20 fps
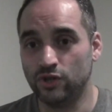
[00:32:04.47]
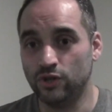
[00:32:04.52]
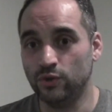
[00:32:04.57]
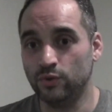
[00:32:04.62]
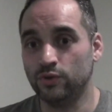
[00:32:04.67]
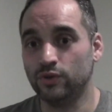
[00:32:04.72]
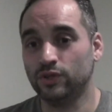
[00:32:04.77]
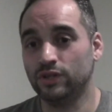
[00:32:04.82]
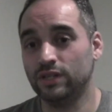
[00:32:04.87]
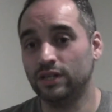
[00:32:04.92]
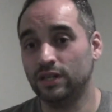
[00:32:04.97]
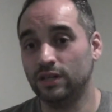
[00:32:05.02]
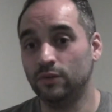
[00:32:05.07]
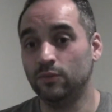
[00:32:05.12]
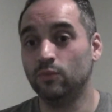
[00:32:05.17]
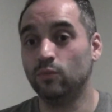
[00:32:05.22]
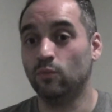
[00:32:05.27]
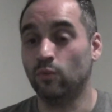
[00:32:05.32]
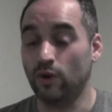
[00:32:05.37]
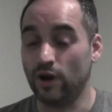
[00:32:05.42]

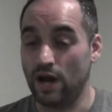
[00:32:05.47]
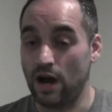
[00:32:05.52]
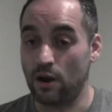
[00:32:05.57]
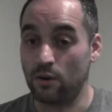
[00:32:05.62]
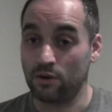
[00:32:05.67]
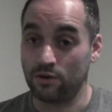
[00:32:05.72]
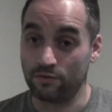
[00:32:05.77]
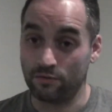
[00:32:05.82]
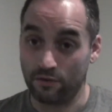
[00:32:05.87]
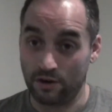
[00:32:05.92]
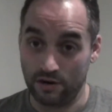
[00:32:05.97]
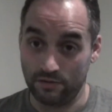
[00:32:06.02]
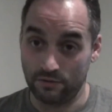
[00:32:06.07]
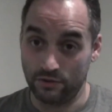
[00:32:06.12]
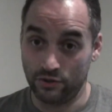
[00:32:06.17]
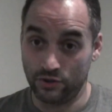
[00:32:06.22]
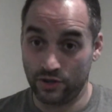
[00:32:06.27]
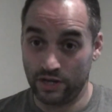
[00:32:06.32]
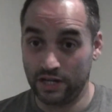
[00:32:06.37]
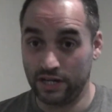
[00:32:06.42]
usually 1 hour for
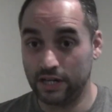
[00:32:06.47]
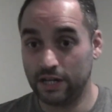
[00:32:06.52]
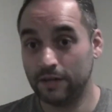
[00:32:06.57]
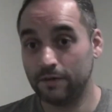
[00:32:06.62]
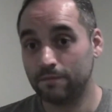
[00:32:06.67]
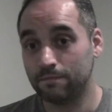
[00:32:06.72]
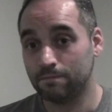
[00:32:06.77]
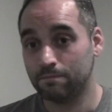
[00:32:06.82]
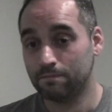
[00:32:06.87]
every drink,